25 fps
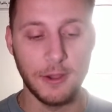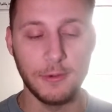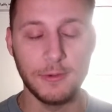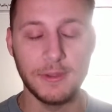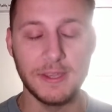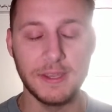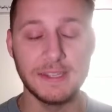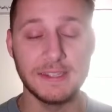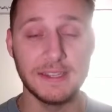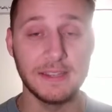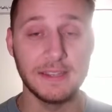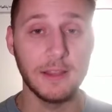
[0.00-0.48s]

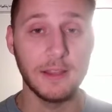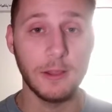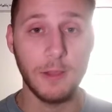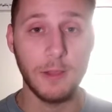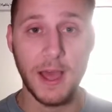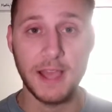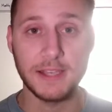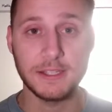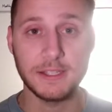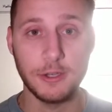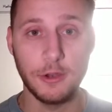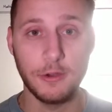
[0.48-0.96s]
he's in the
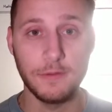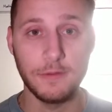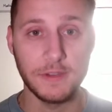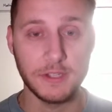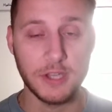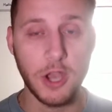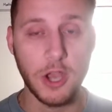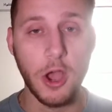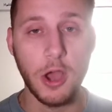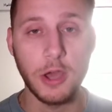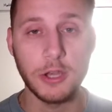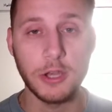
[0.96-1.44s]
last year of his
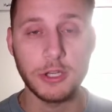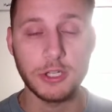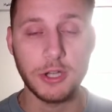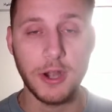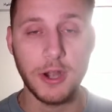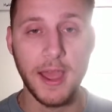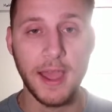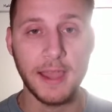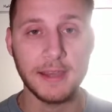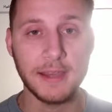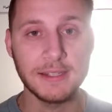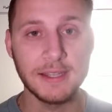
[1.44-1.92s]

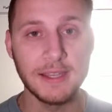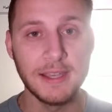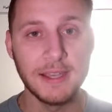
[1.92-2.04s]
contract.